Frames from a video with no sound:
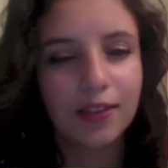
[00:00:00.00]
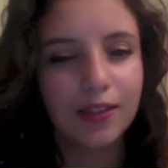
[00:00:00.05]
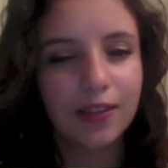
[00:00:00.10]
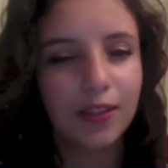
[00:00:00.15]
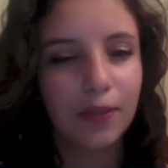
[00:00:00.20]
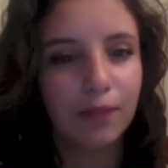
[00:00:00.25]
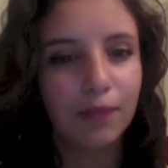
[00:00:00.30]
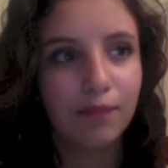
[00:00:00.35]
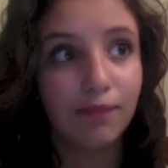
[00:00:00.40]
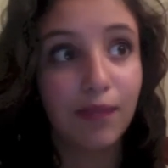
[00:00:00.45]

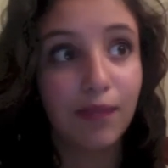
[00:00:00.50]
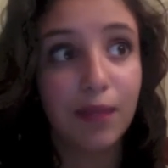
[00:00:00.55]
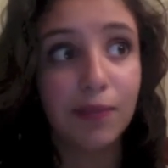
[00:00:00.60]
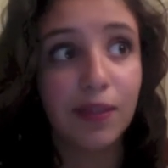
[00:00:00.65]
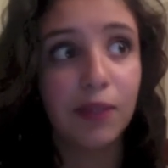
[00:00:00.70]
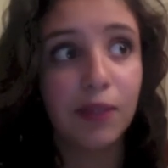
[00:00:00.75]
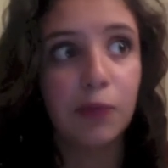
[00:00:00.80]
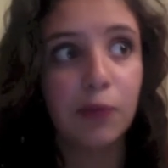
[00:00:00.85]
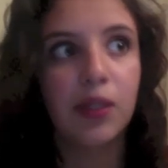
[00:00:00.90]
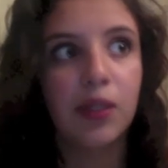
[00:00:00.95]
So
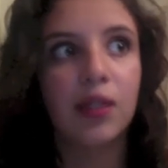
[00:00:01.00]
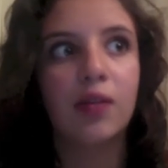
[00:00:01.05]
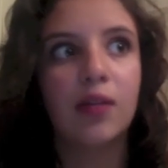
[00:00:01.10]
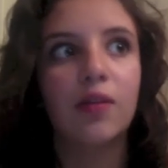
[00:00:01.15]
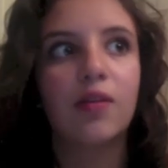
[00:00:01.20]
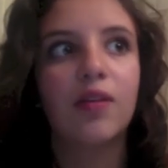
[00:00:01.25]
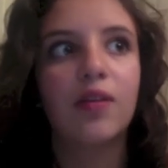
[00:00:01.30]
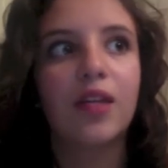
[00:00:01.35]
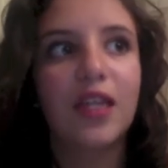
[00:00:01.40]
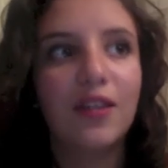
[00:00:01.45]
maybe
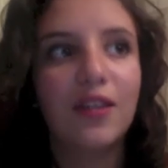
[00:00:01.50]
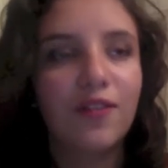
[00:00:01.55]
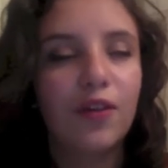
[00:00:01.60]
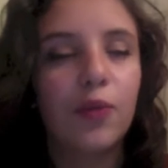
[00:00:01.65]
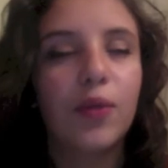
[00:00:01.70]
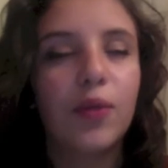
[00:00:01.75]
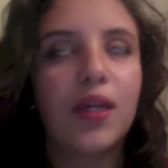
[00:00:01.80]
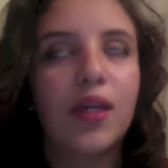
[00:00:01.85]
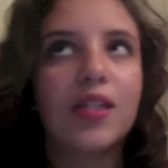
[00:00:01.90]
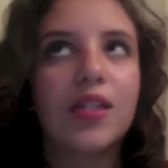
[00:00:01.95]

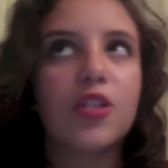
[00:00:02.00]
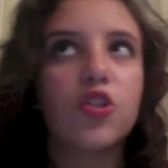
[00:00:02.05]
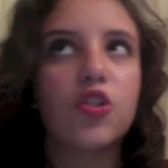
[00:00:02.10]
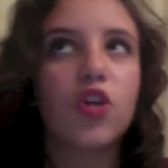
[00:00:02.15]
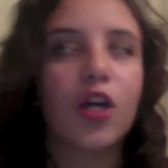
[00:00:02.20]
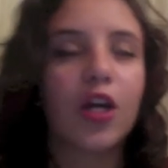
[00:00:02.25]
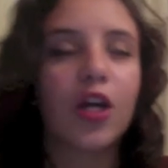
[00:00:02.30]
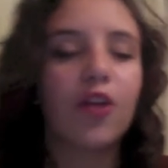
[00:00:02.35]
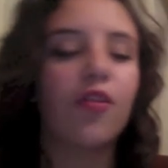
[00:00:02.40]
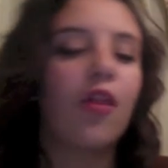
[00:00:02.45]
we could
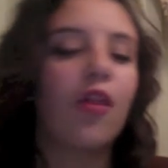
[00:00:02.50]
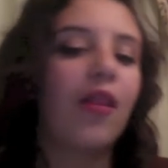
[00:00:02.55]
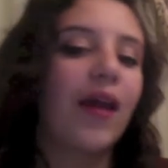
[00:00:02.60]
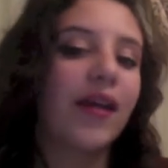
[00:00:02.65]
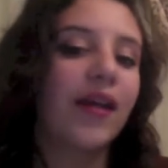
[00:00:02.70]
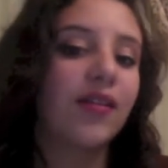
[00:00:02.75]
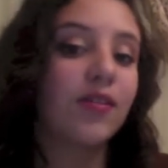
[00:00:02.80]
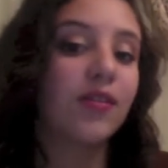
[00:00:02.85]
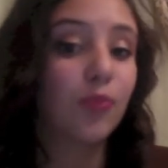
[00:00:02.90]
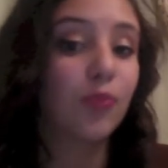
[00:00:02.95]
trigger the
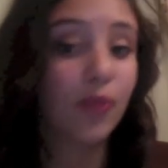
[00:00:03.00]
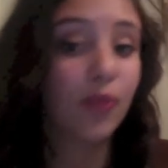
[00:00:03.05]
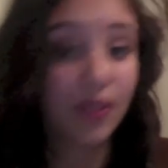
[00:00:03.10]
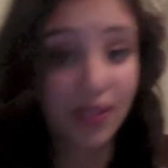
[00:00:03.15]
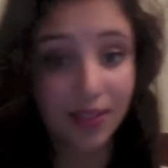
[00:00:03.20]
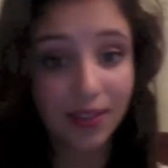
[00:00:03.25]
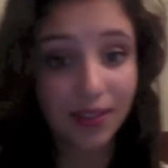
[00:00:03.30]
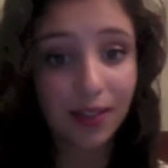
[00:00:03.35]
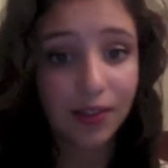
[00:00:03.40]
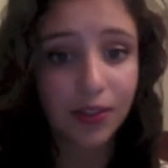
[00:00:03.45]
lights with
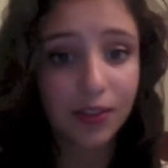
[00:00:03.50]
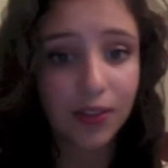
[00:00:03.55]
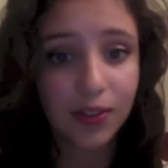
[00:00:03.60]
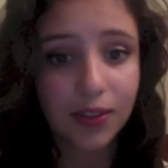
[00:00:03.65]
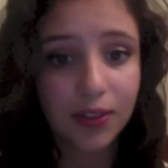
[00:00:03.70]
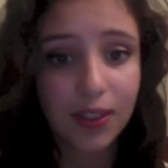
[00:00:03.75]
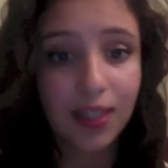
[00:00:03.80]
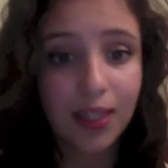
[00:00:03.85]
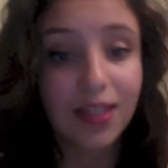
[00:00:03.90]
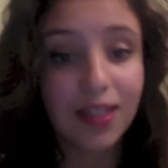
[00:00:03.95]
the
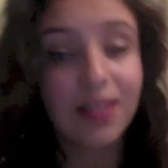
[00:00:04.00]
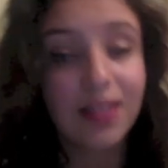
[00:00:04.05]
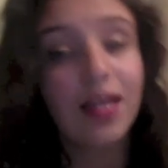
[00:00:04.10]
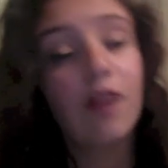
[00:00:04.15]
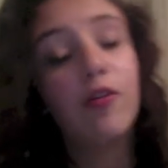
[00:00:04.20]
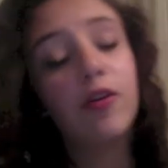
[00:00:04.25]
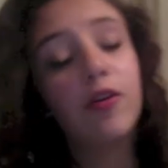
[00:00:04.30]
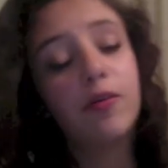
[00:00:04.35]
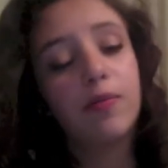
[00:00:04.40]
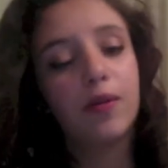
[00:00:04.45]
sensors. I think
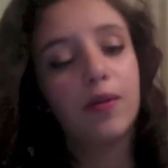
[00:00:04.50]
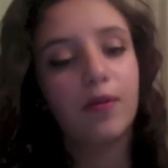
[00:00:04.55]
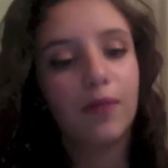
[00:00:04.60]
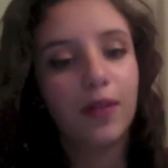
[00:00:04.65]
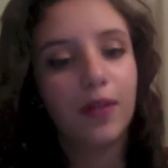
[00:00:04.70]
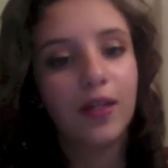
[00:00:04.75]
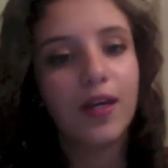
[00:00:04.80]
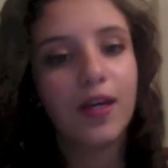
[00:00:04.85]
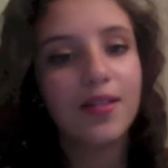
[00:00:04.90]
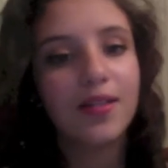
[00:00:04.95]
that would have been
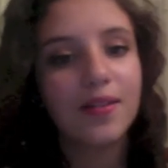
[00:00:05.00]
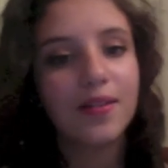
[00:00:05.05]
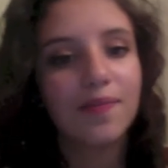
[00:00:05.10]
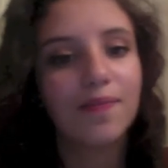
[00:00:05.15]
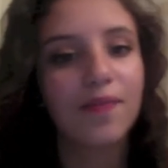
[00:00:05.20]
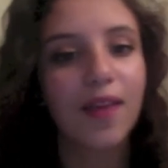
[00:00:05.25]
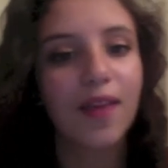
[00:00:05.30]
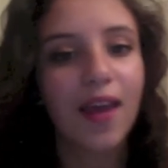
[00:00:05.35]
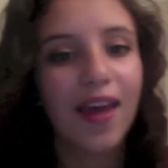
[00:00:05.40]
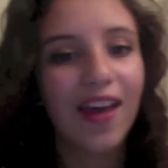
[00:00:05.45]
really
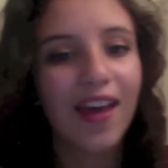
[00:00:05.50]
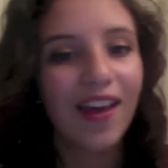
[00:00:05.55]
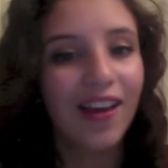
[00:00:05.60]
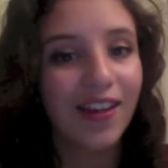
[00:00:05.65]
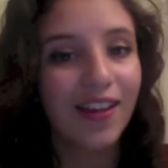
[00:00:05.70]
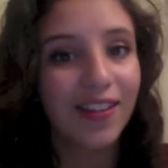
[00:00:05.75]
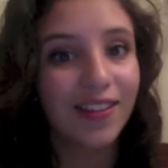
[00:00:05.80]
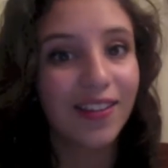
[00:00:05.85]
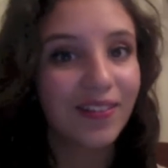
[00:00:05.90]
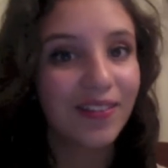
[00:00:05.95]
awesome.
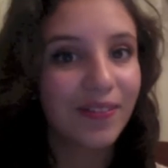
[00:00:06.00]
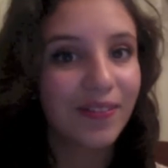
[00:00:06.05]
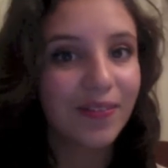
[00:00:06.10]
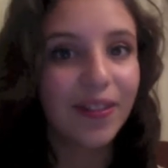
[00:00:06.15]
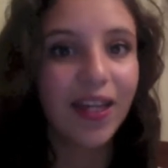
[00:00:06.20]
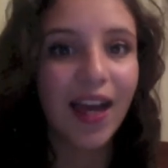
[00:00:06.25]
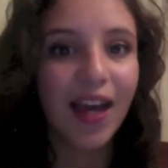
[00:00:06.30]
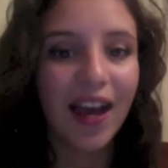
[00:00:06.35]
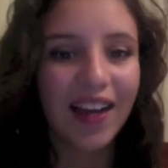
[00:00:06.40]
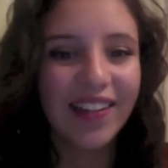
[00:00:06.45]
So
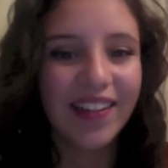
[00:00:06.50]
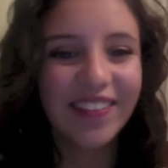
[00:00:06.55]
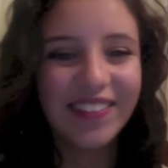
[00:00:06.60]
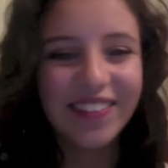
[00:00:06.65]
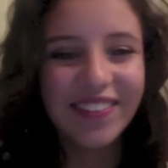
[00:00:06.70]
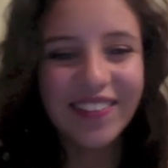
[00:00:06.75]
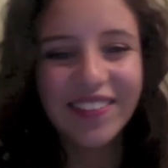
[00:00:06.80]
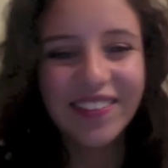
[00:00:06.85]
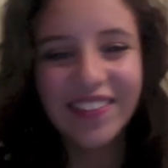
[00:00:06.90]
yeah.